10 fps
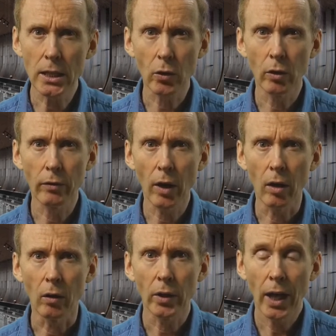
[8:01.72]
are
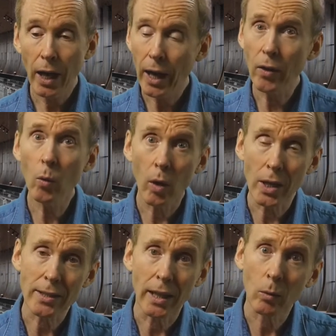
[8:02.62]
involved.
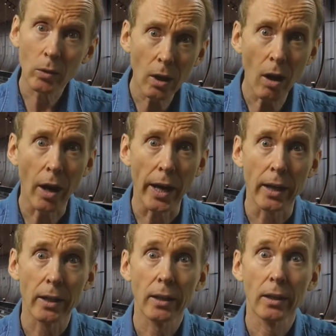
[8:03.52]
Otherwise, they will die.
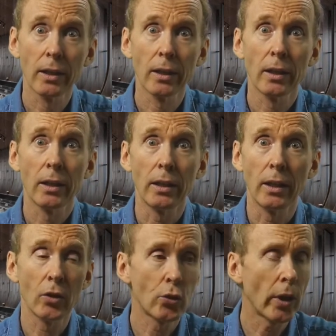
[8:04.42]

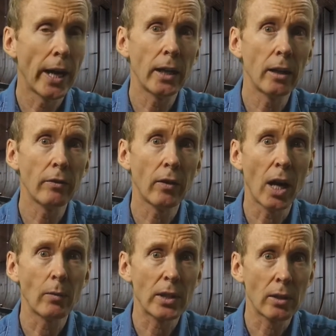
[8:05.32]
The trading
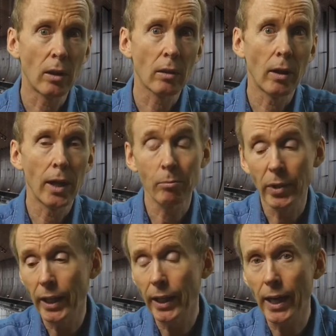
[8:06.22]
environment is not like
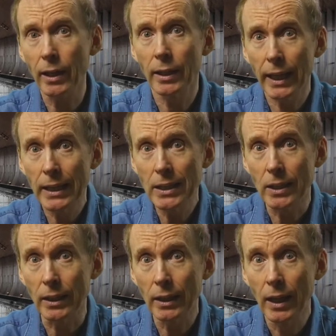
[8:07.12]
being out in
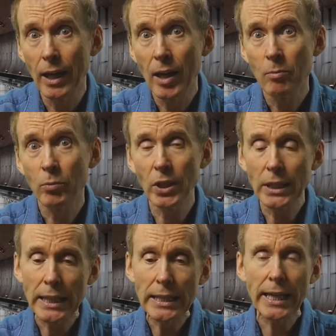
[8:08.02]
nature, but you
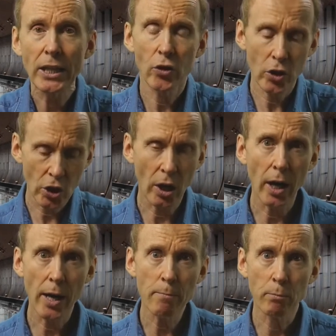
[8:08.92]
need to get your
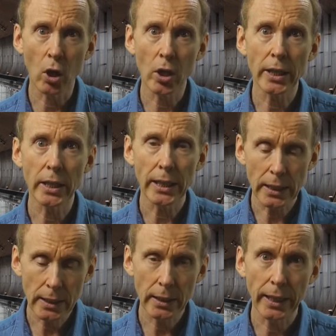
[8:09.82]
entire body
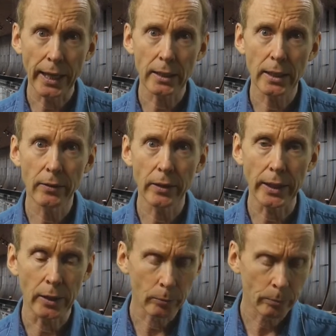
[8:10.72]
into the activity.